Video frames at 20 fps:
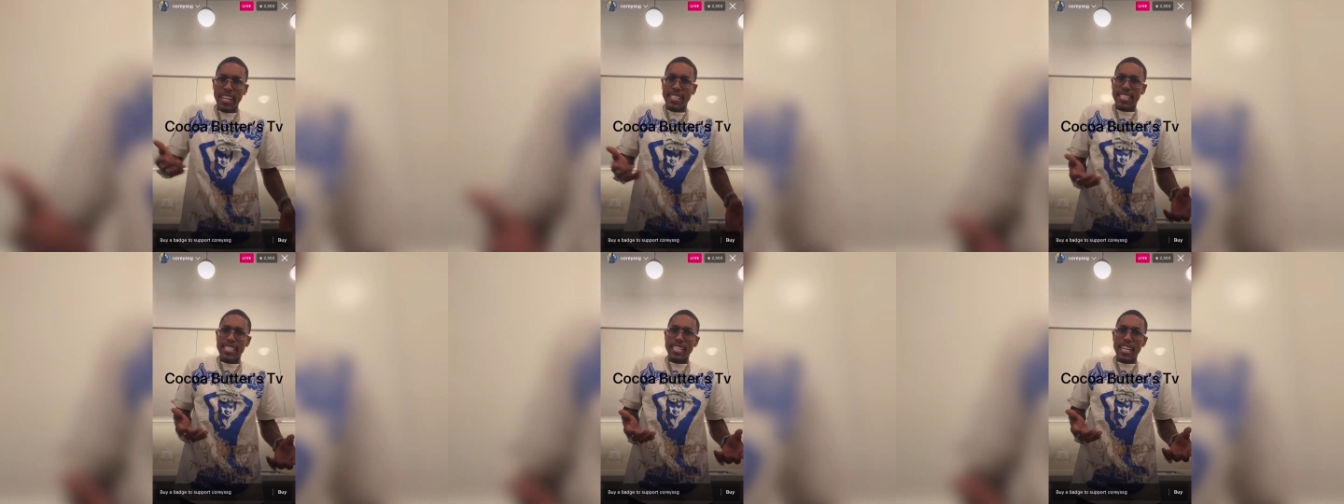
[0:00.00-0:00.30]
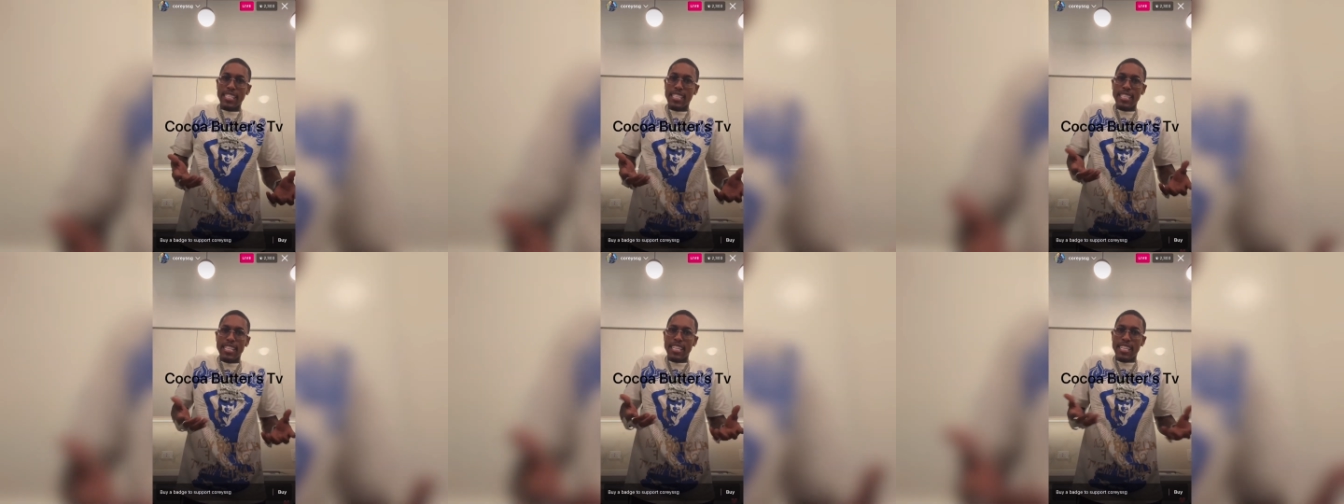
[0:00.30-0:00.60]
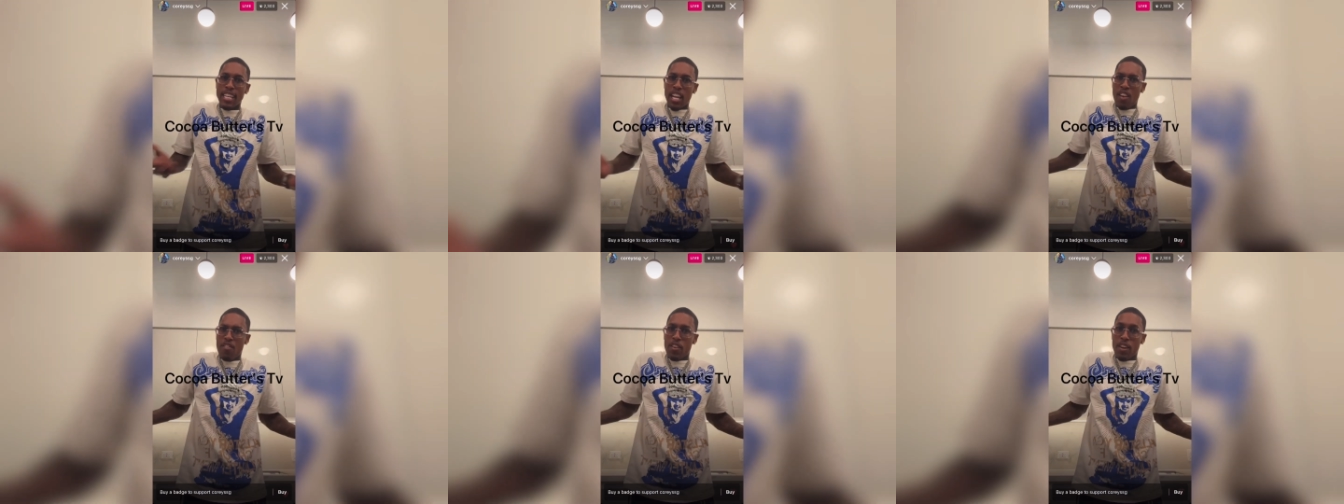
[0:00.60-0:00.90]
It seemed like
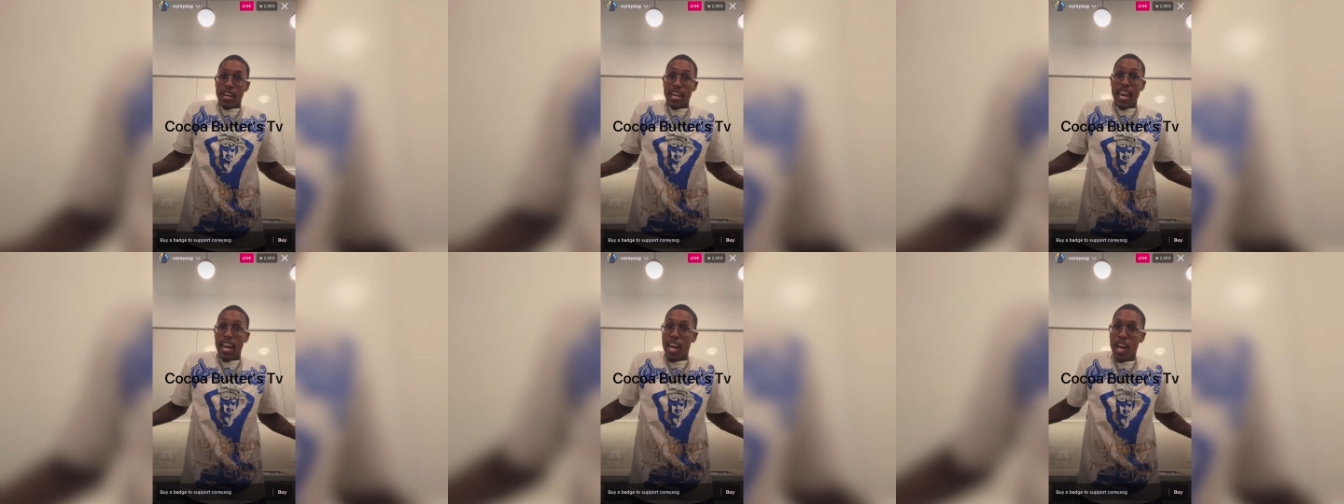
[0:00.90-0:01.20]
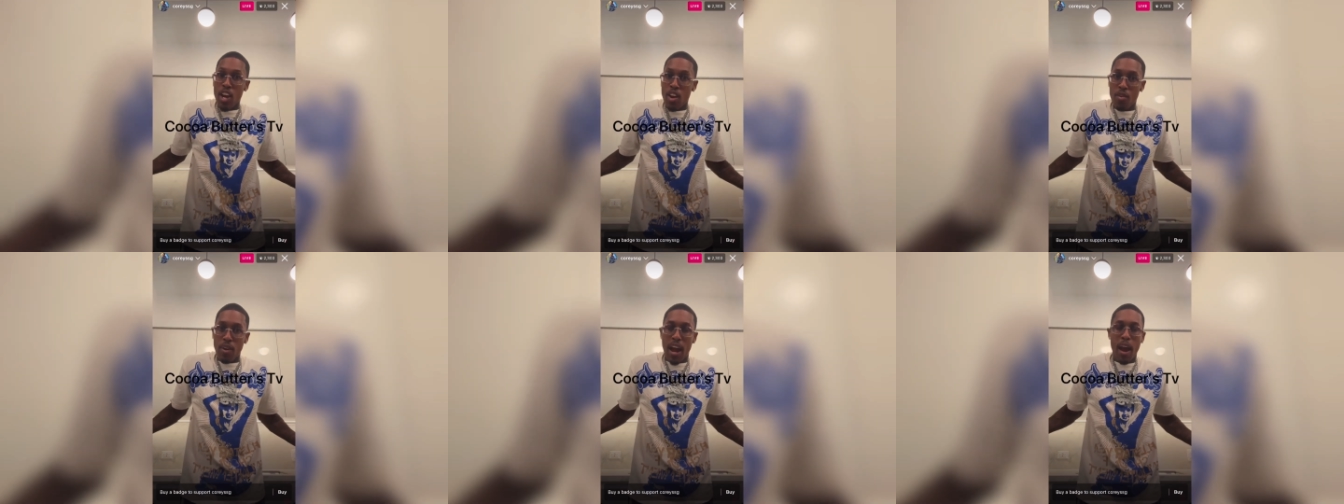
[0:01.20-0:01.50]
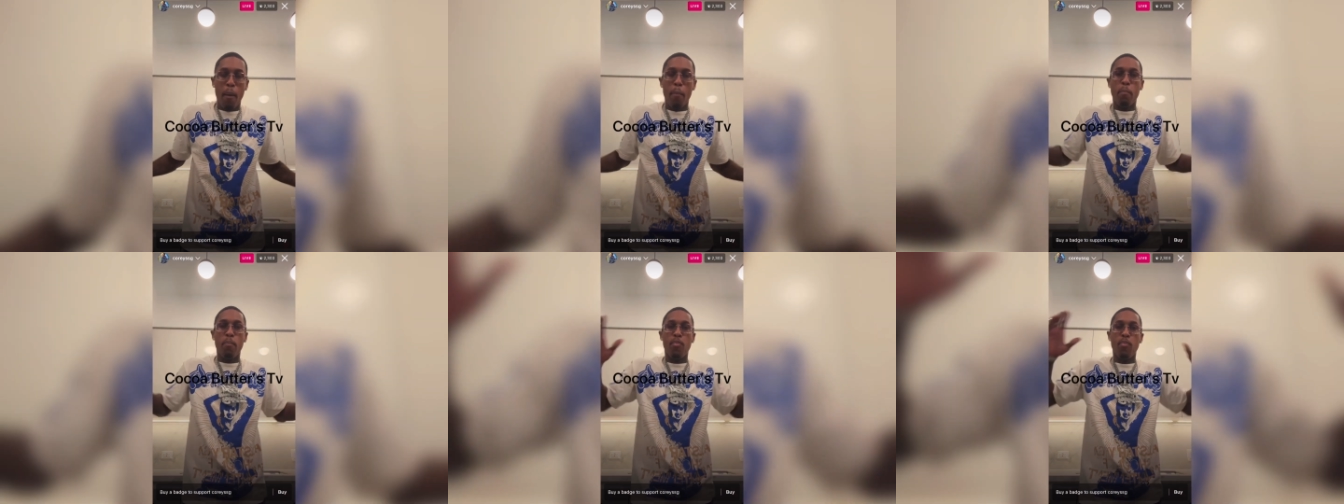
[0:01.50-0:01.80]
she never
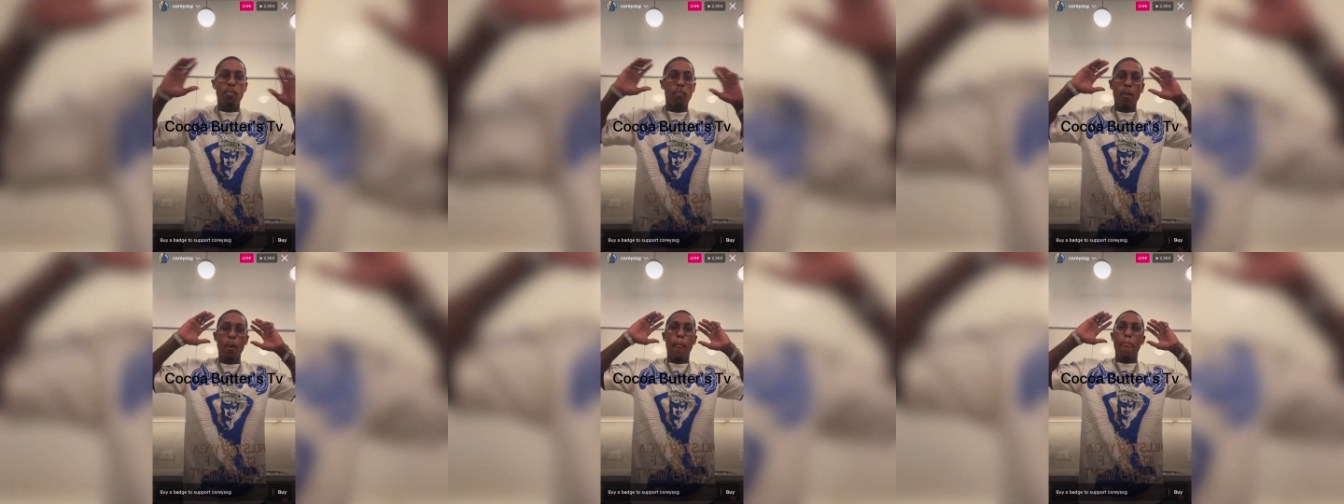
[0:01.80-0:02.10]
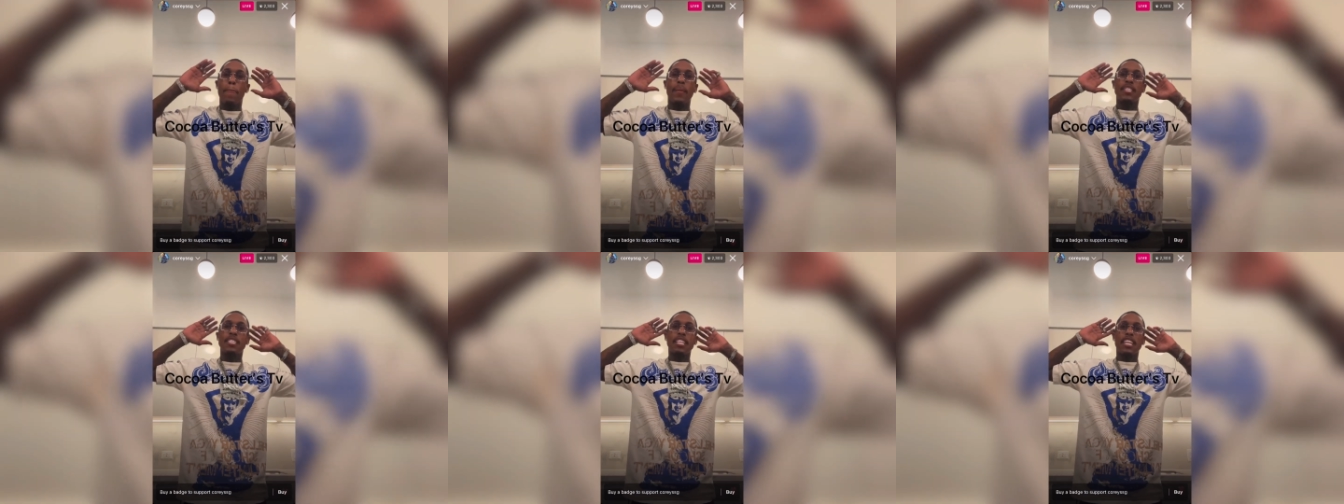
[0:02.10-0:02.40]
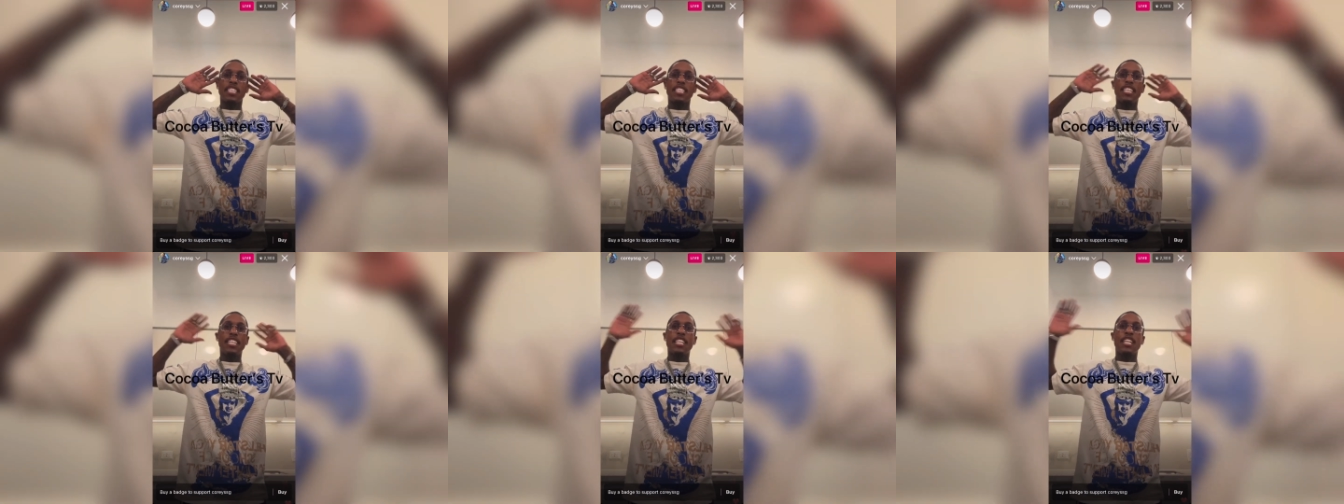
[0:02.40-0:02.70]
cared. about, bro,
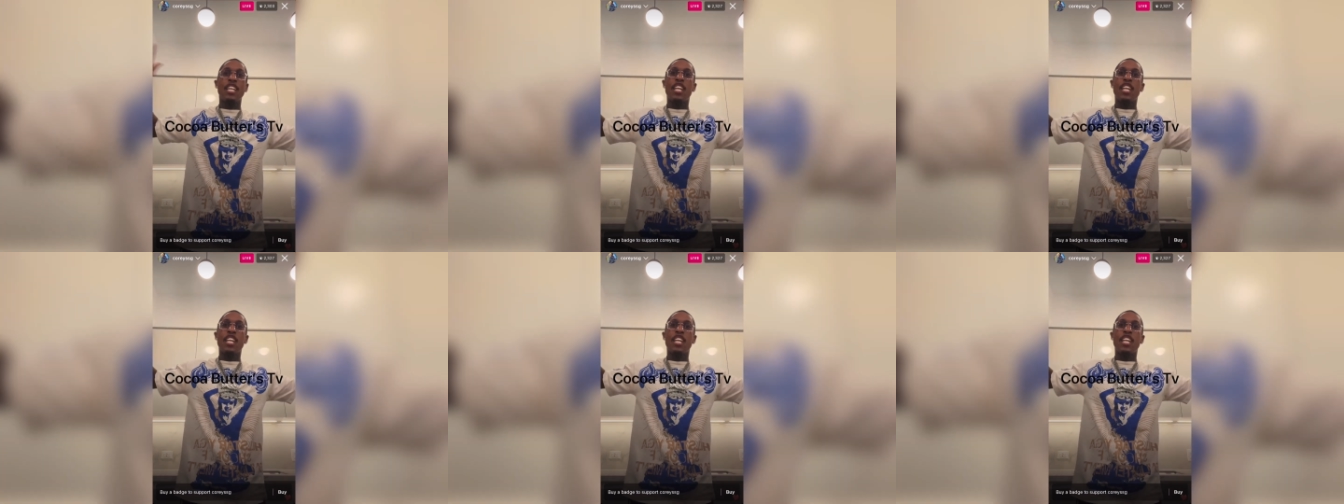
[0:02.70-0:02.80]
it seemed like